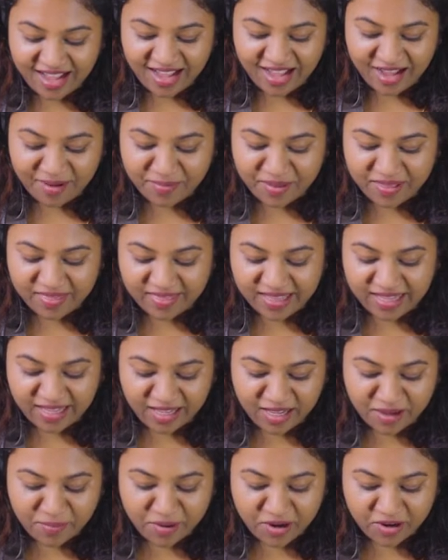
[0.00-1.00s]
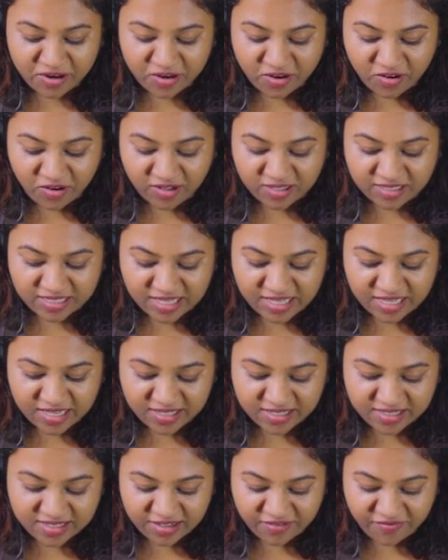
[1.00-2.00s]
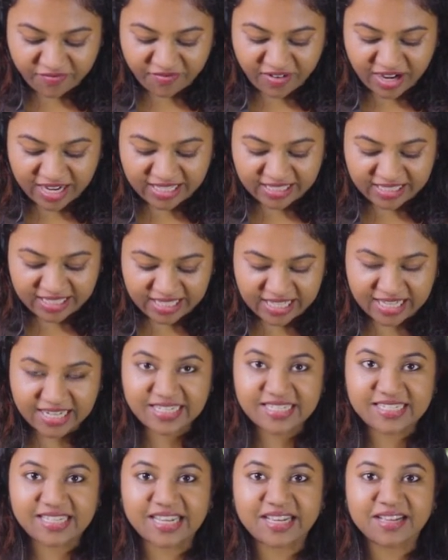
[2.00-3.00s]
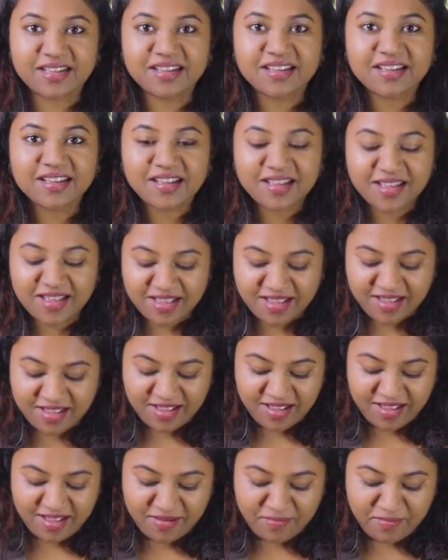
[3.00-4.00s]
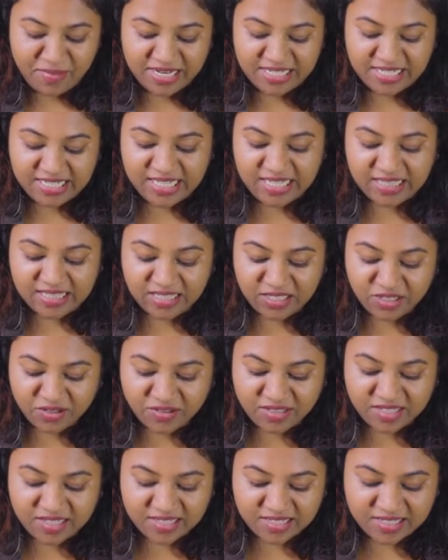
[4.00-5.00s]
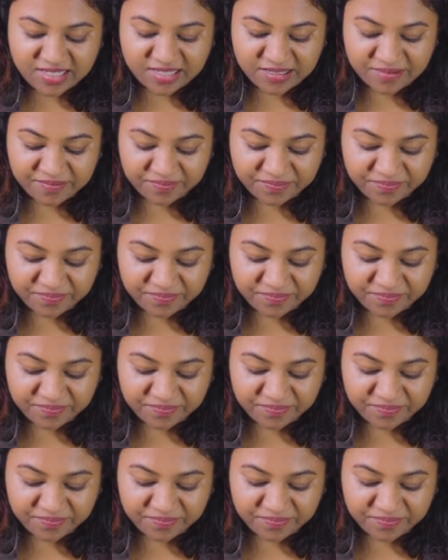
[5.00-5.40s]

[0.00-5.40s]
I've been thinking about it all day, so I finally can dig my teeth into this.